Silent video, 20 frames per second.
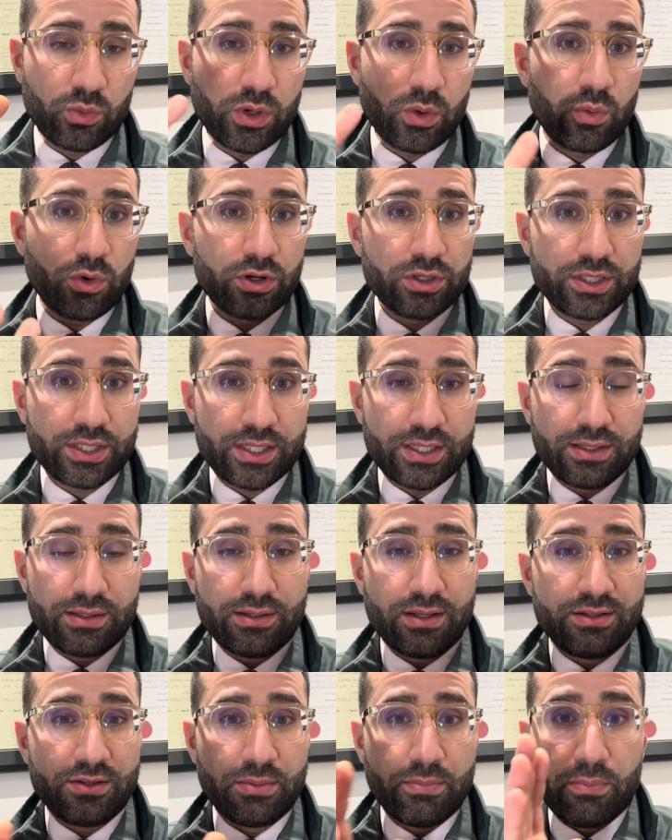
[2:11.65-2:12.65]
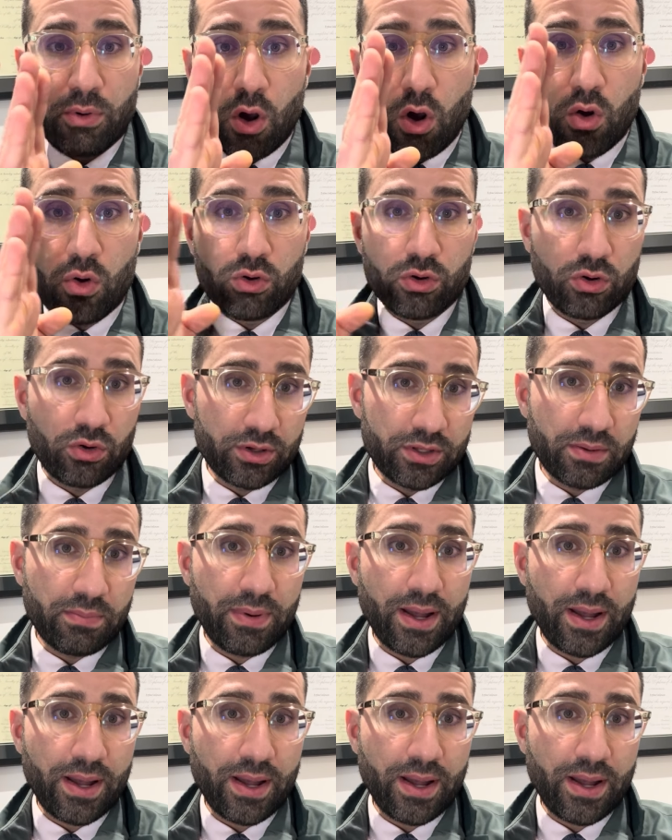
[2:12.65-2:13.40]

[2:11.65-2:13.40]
We want the bone or the